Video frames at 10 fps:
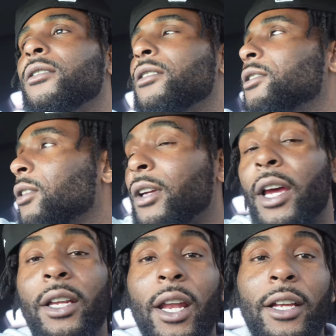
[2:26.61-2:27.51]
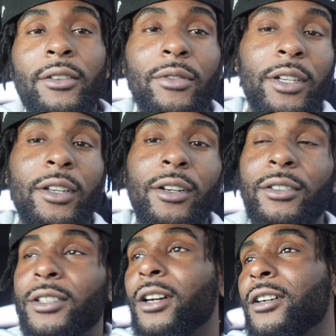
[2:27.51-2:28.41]
It's okay to like the
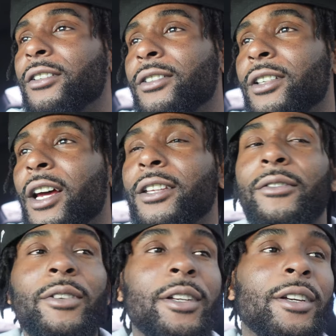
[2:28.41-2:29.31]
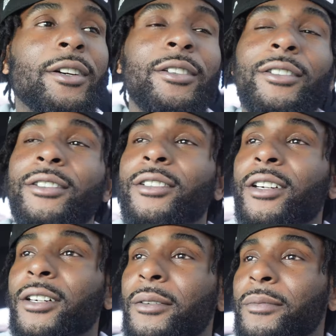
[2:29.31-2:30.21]
videos, y'all. You can like the videos and,
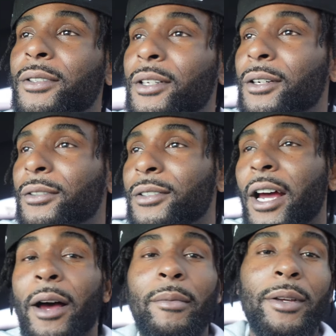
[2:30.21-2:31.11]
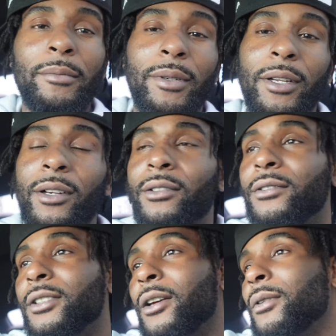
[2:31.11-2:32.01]
you know, comment below.
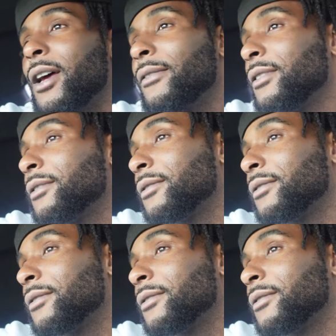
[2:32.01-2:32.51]
Say whatever.